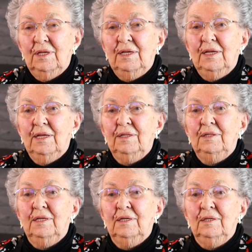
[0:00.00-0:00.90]
And
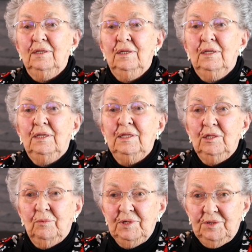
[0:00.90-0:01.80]
then in
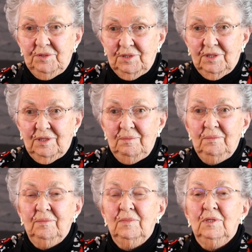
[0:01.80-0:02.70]
the wintertime,